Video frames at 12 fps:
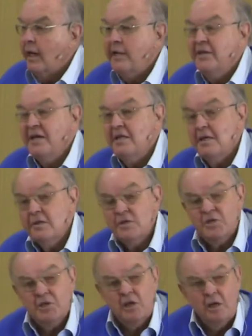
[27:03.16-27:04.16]
And then there are
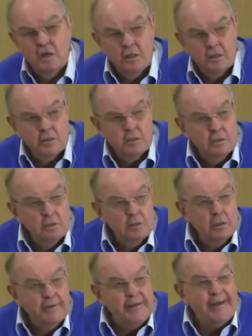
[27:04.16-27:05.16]
the scars,
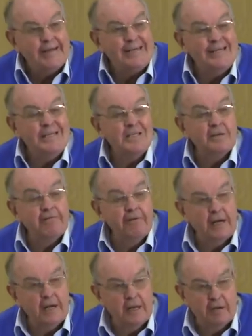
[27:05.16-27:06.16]
at least
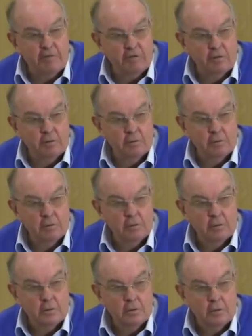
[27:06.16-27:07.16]
five.
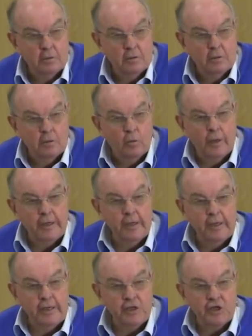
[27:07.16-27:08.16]
One
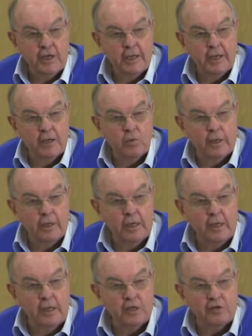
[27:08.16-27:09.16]
in each hand, one
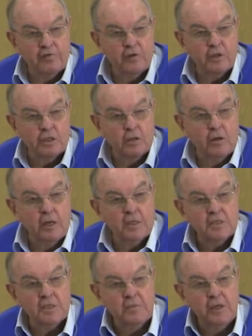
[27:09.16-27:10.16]
in each foot, and
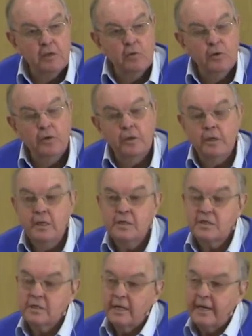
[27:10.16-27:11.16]
a spear wound in
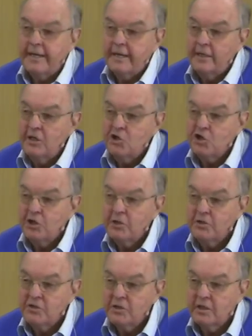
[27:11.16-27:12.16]
his side. And he
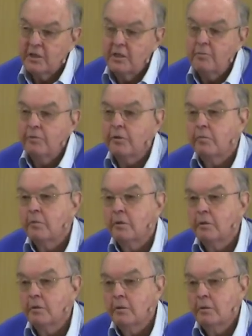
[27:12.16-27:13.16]
chose to keep them.
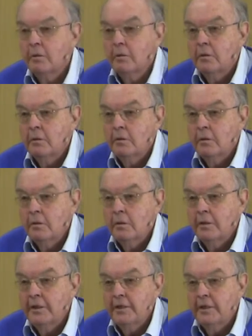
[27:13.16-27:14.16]

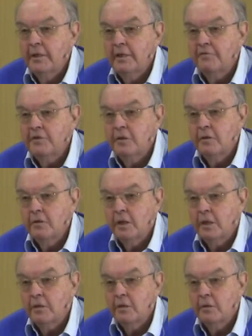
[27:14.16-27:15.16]
He didn't have to do
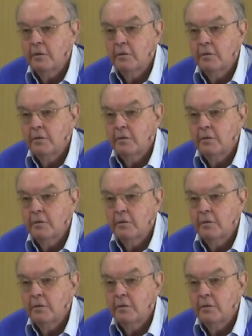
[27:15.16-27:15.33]
that.